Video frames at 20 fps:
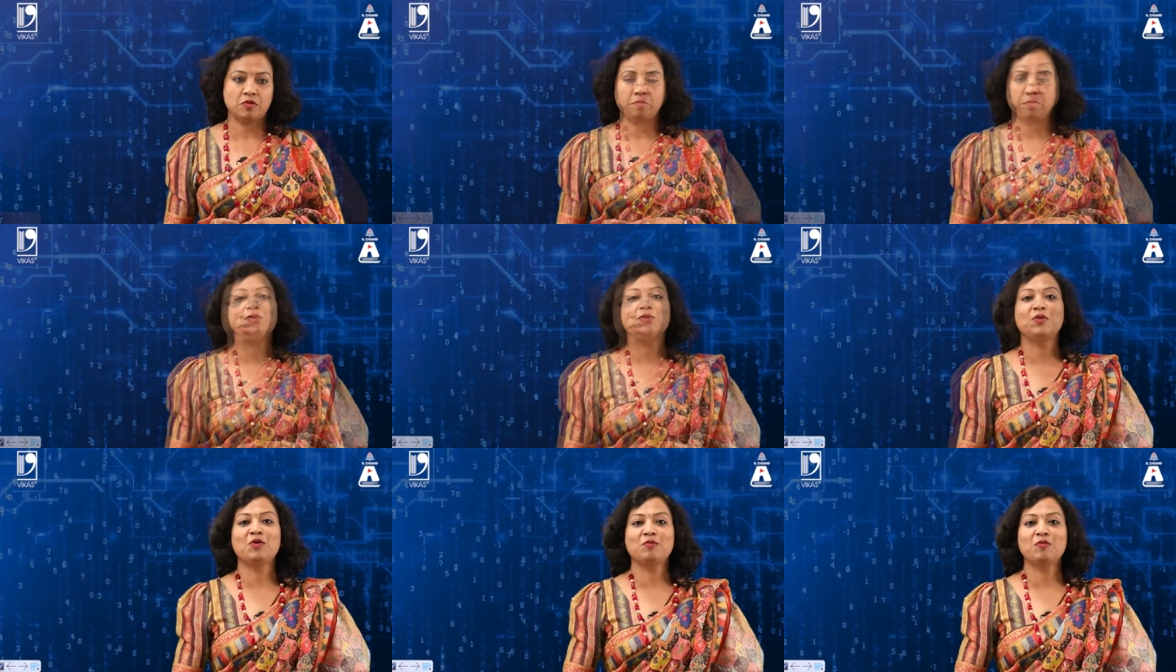
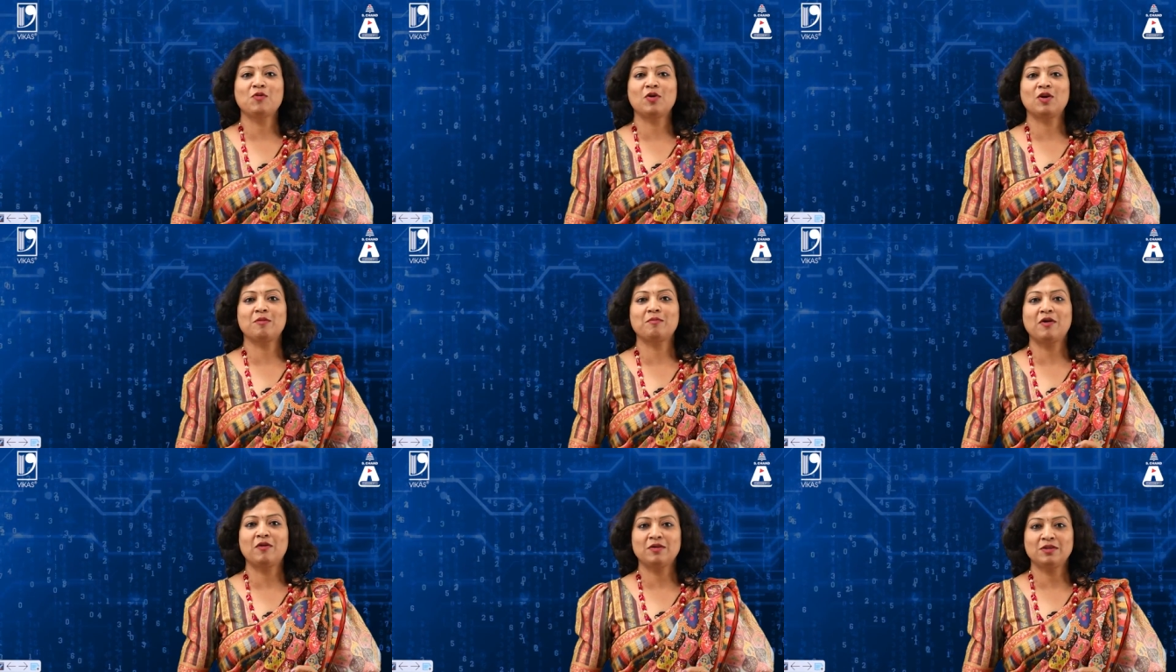To know
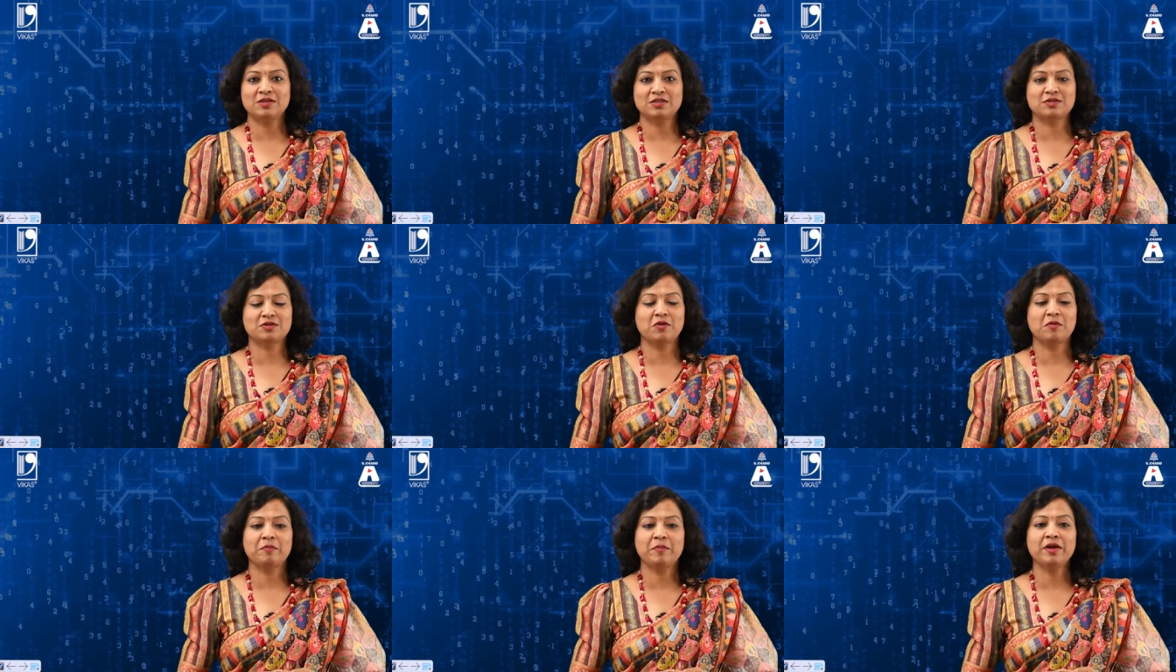more about this
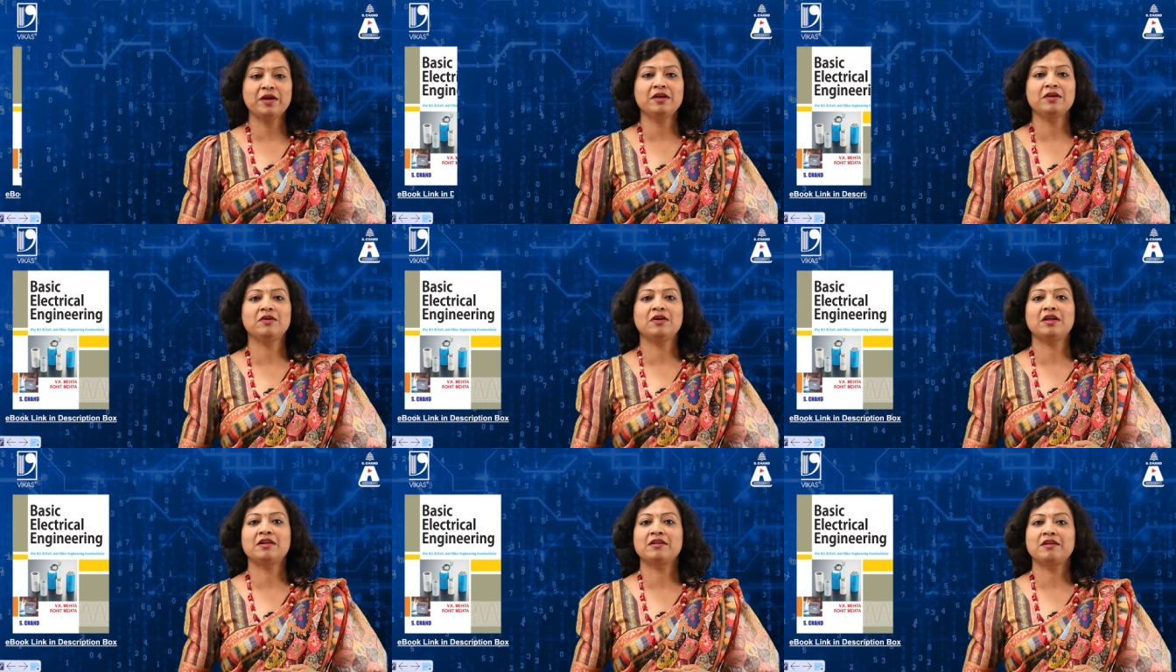topic,
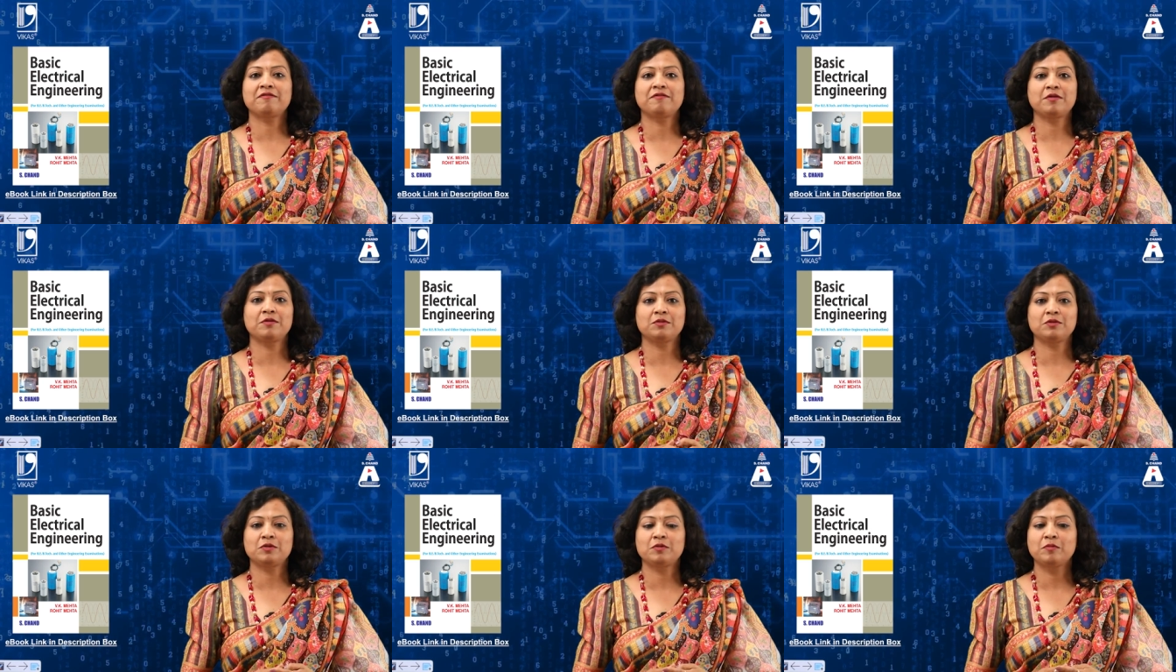you can
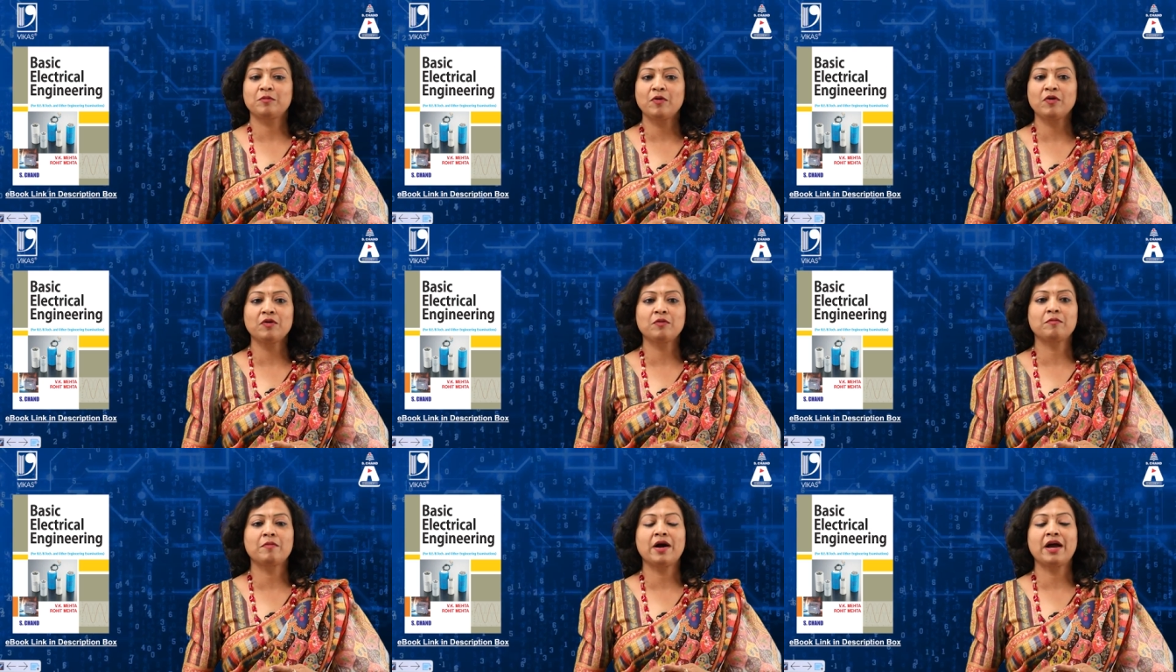refer to the
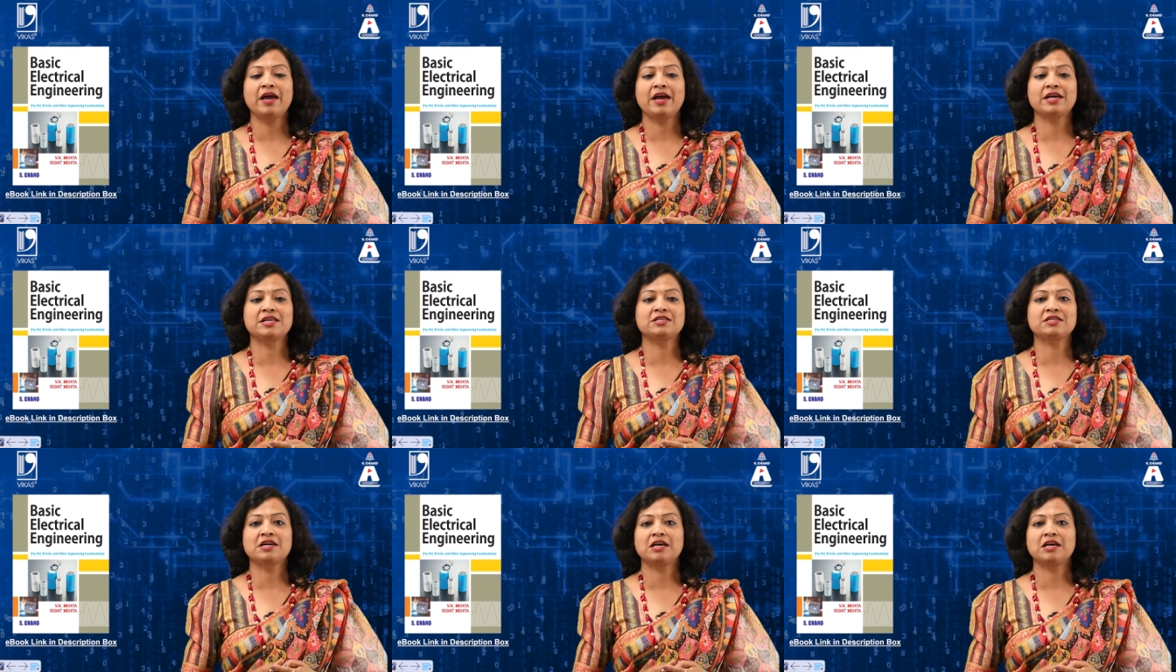book by S.